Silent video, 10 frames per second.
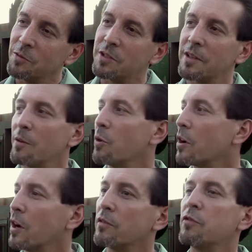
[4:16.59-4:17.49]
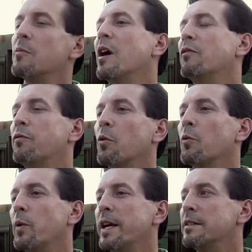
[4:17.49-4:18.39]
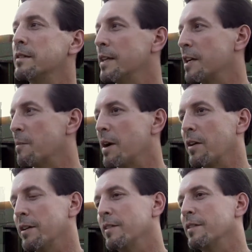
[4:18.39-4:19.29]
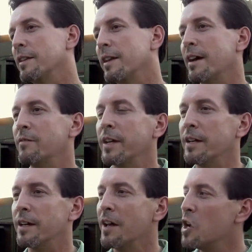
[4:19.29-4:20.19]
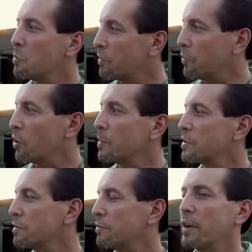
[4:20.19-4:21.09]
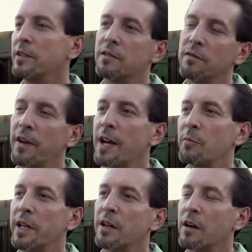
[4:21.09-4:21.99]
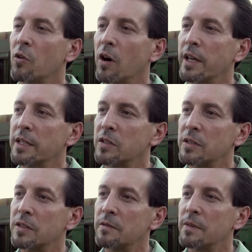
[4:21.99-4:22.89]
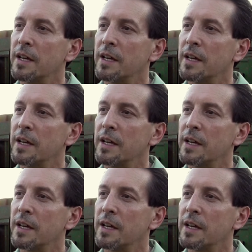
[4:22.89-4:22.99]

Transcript: which they work on for about four weeks, and they come out here and they have a uh, performance for friends and family and our audiences.